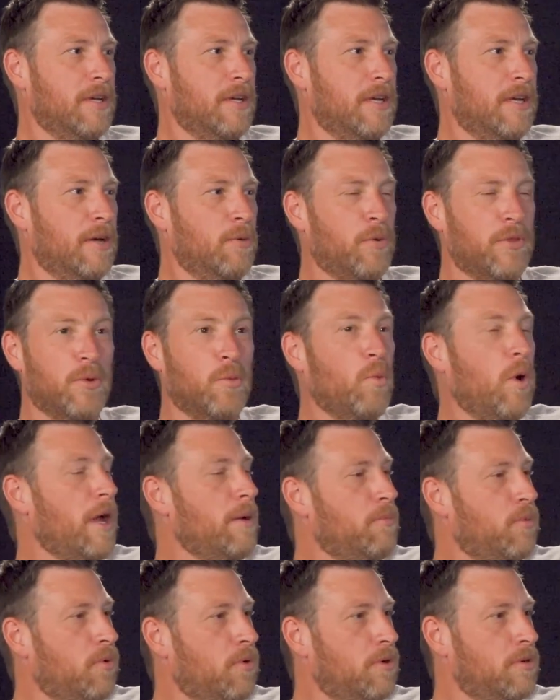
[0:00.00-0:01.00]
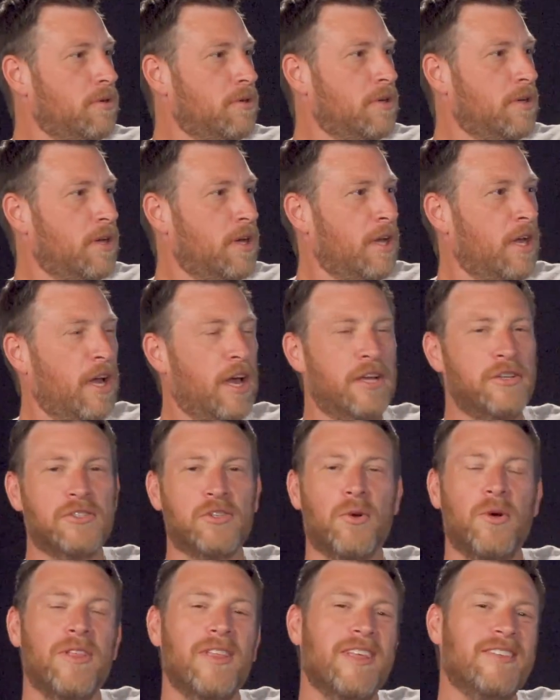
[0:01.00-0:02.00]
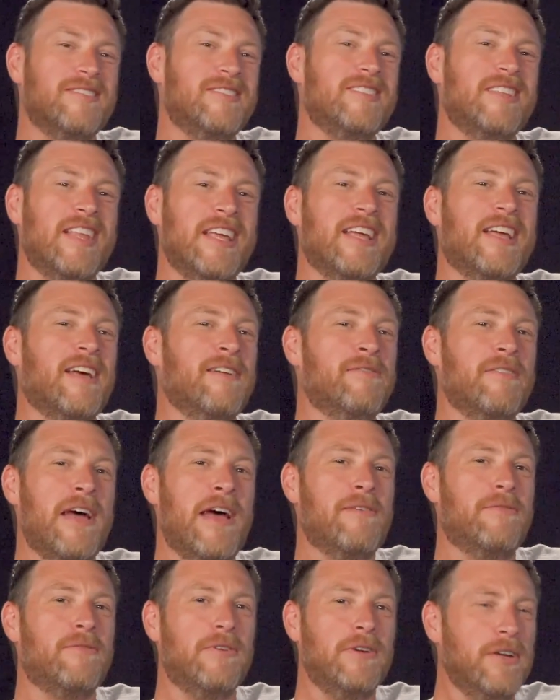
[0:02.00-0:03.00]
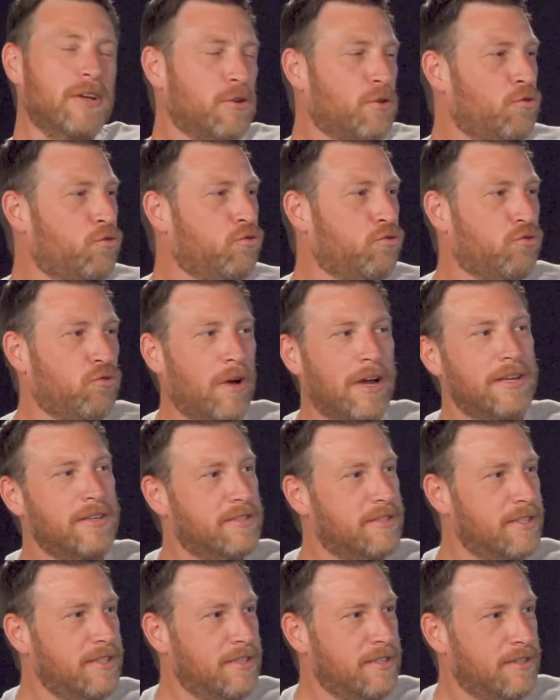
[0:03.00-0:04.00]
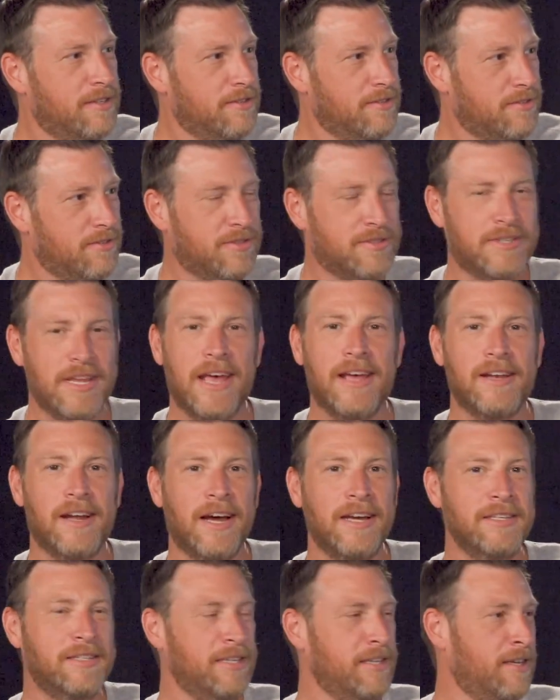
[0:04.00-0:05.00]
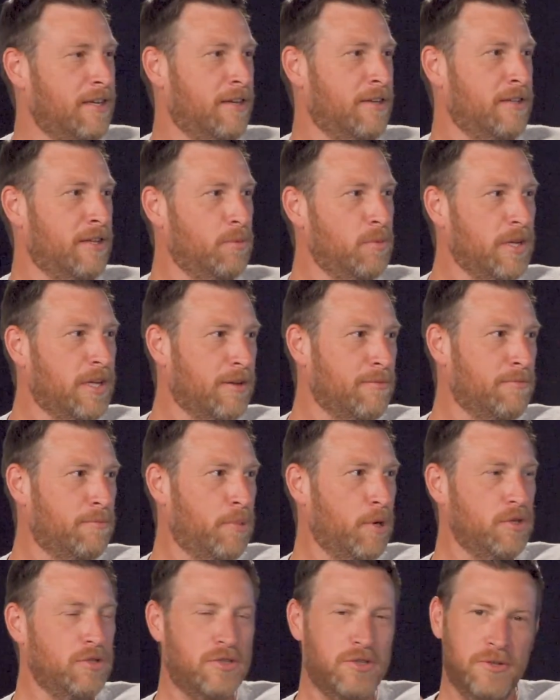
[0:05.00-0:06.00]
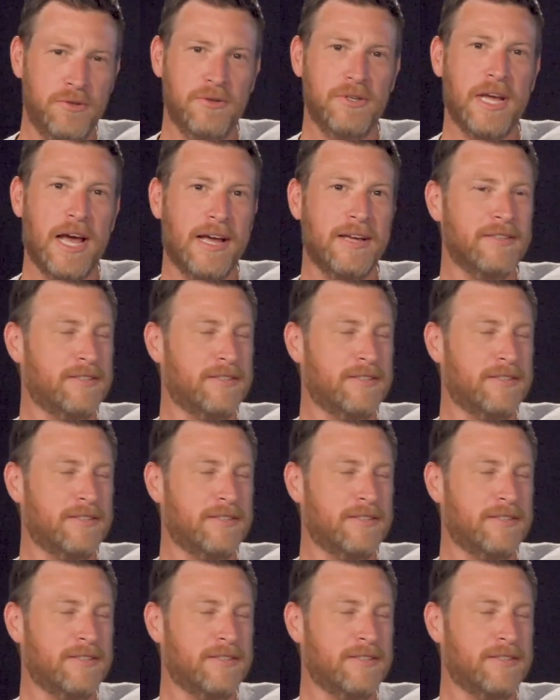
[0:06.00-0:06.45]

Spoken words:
with a whiteboard and just going, let's think of every crazy set idea that we can put 2 guys